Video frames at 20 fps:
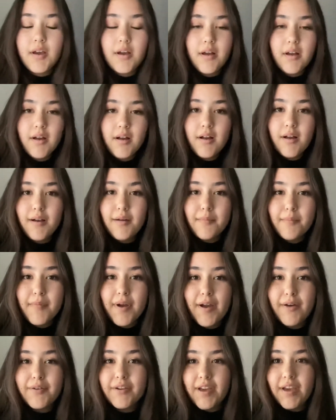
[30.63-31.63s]

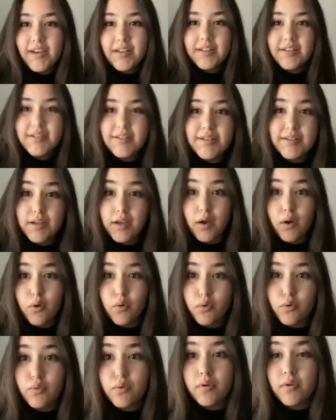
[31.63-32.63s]
Okay,
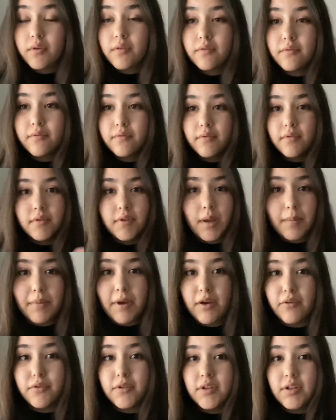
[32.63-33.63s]
so
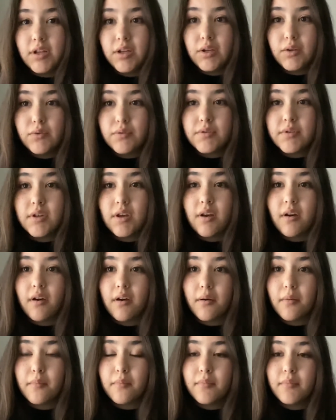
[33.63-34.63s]
about the news,
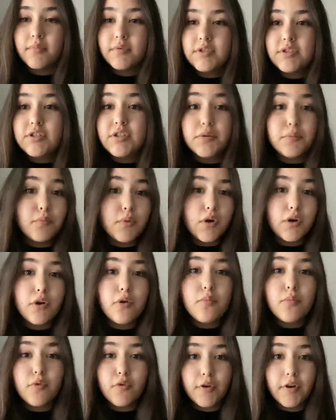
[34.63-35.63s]
tomorrow
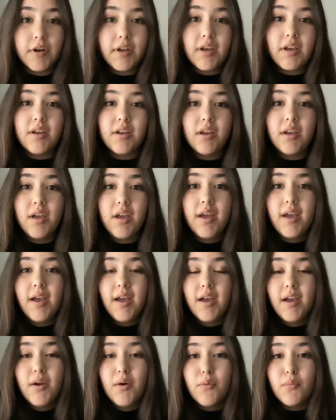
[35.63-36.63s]
morning
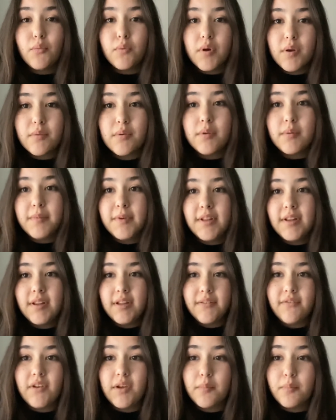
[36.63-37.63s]
we will be
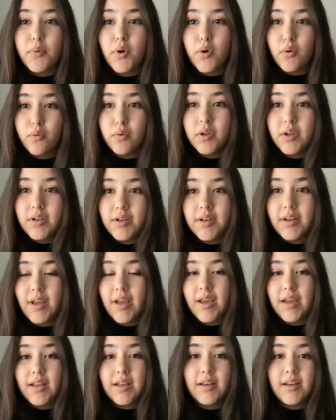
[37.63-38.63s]
leaving Poland
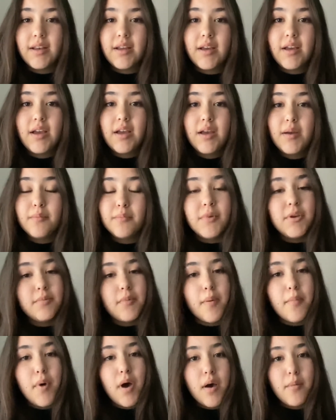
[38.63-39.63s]
and me and my
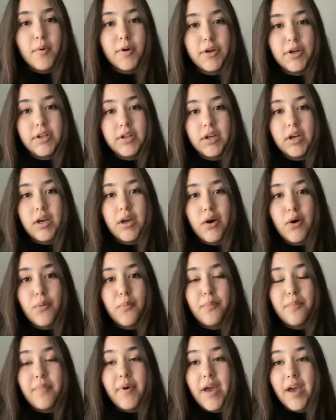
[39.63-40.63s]
mom are gonna go
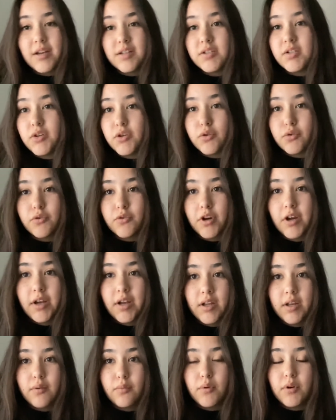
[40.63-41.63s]
back to
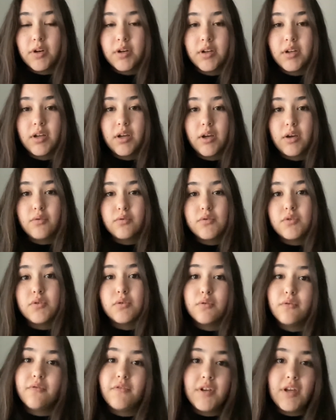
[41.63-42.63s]
Ukraine. We're gonna go to
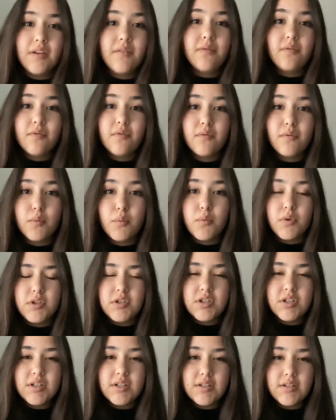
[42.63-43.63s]
Lviv, which
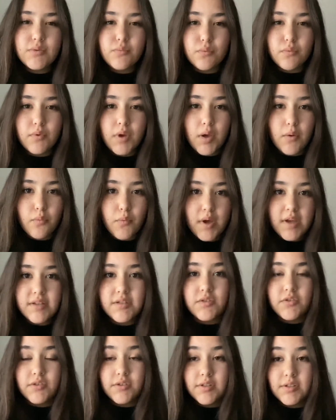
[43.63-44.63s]
is a
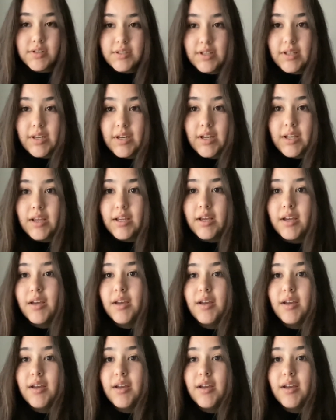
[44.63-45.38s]
western city